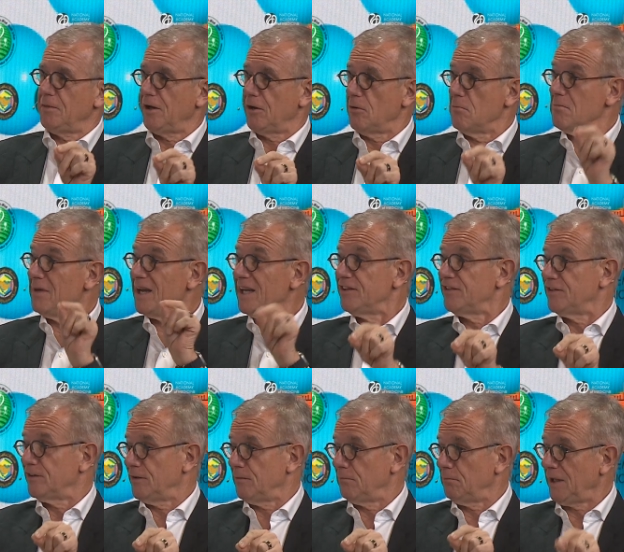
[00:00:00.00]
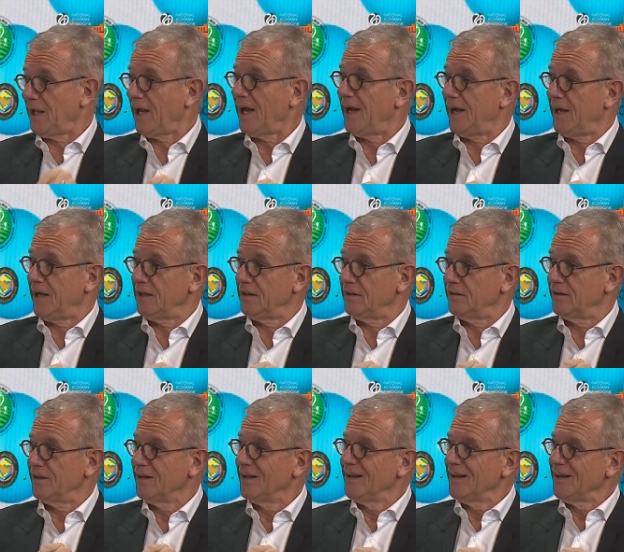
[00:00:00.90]
a mason behind.
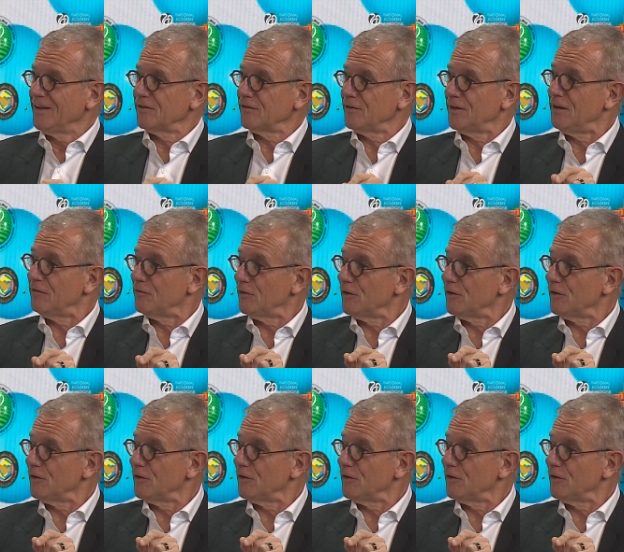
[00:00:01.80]
So even